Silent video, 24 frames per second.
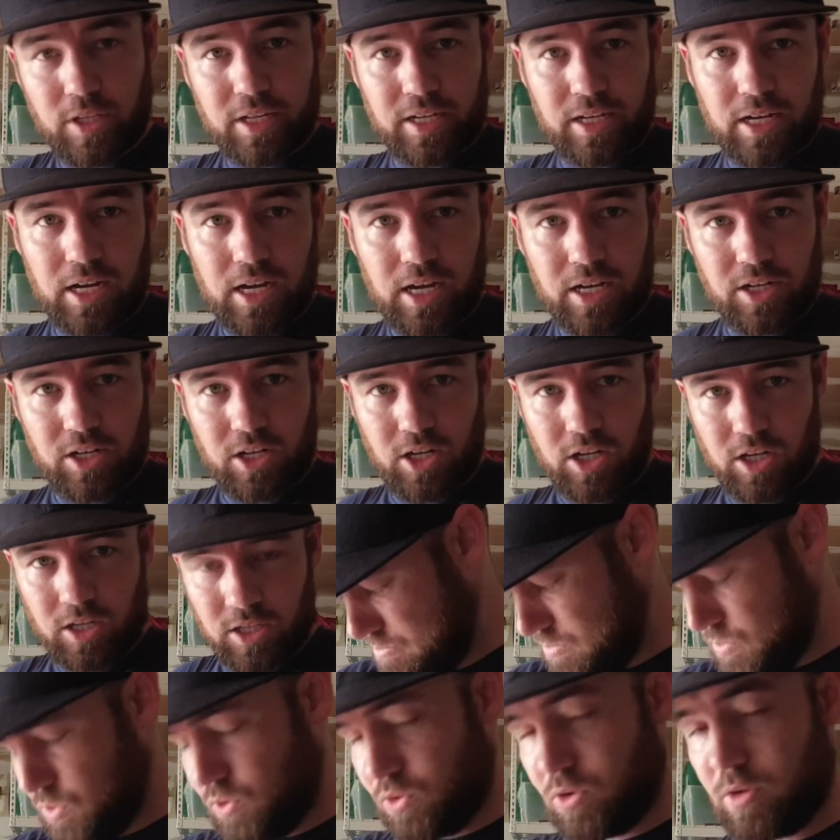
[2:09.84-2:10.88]
it like a hot dog.
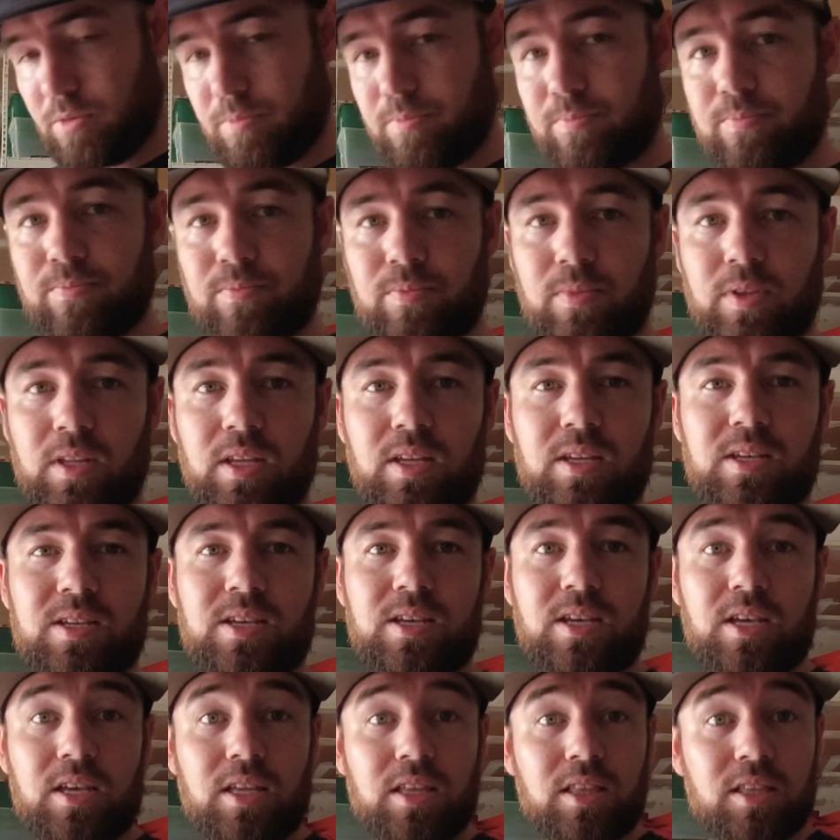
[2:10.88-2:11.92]
Oop.
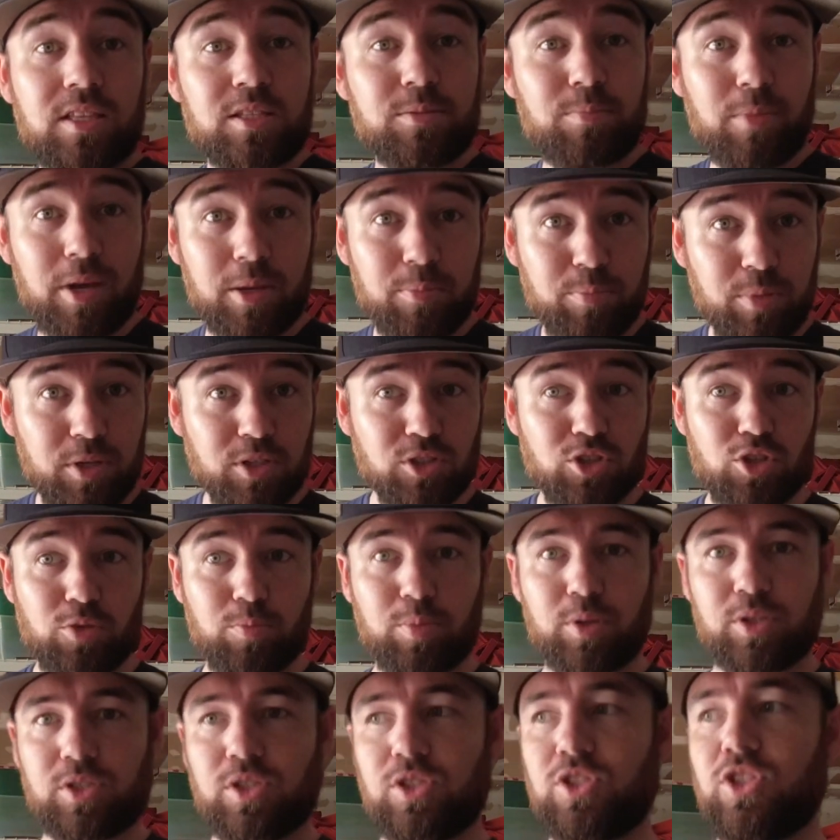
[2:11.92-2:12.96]
This might be a
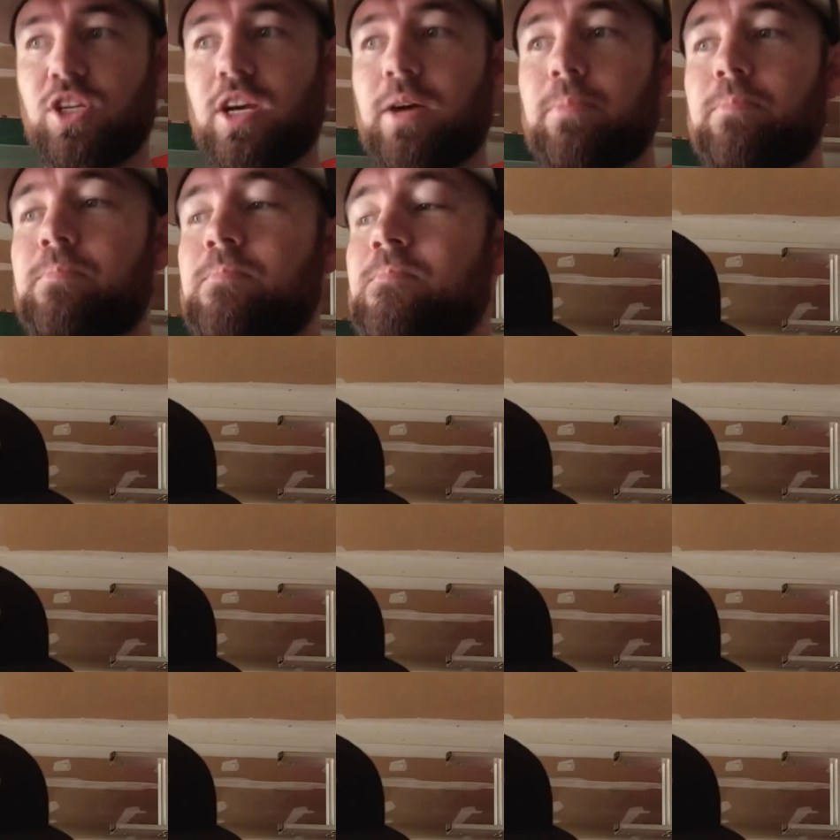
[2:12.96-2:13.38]
two-person job.